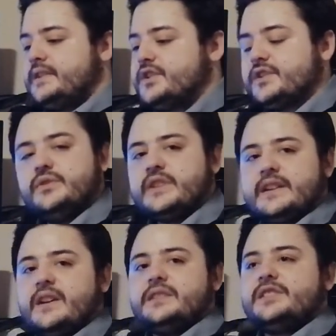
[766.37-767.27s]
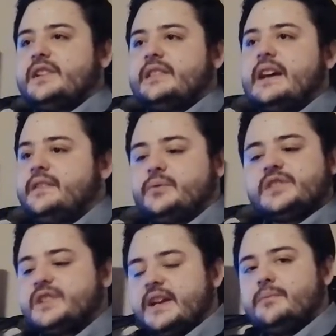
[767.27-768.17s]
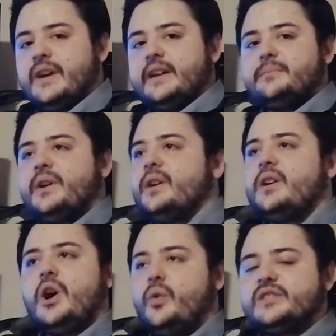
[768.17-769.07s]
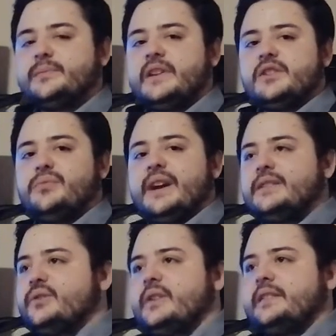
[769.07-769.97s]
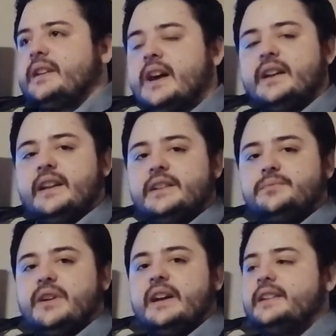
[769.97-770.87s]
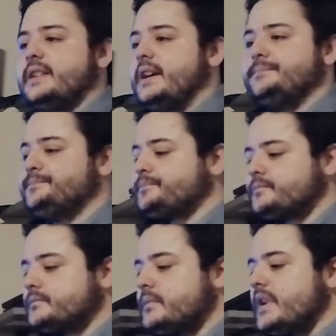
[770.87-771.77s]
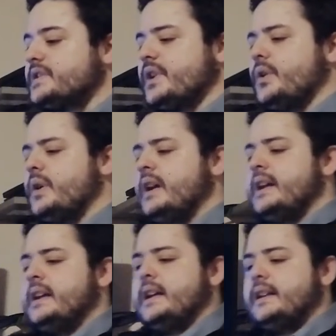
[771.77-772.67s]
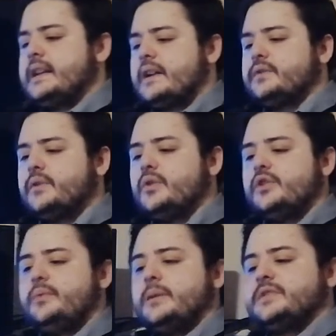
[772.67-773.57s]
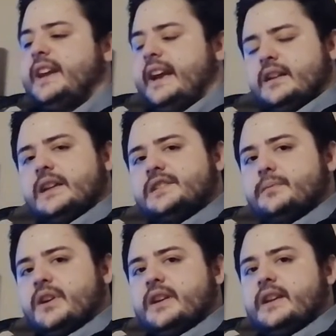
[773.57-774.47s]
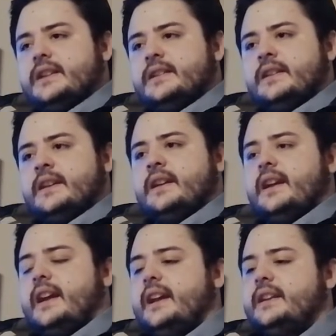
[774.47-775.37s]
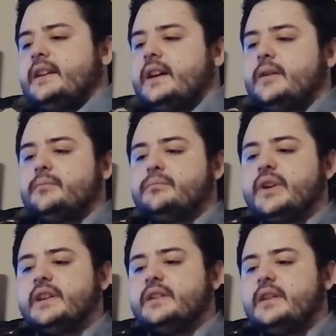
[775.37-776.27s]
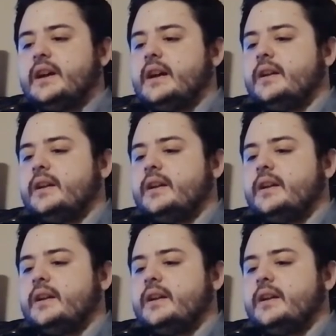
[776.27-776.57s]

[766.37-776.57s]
Just new technologies like that will set your brand apart, always make your brand look like the cutting edge brand. So not only will you be able to analyze the market and bring